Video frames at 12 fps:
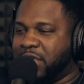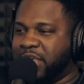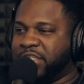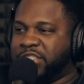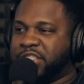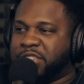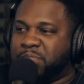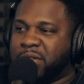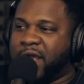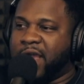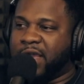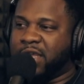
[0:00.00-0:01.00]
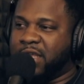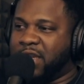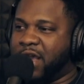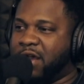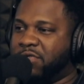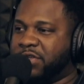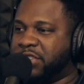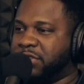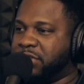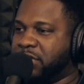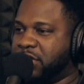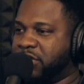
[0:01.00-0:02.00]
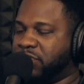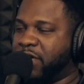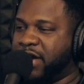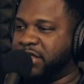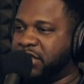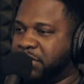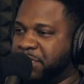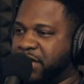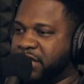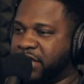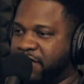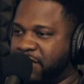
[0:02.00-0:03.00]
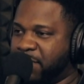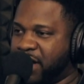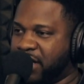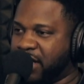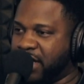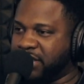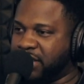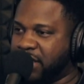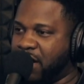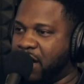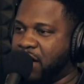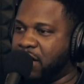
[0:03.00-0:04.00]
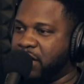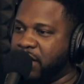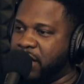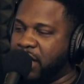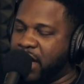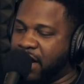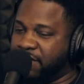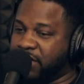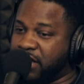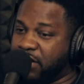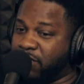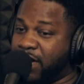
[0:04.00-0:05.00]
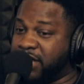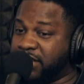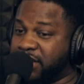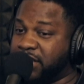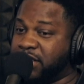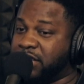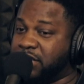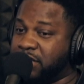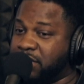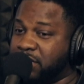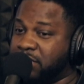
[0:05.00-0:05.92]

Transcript: He's just black and now is racist because everybody likes to call everything racist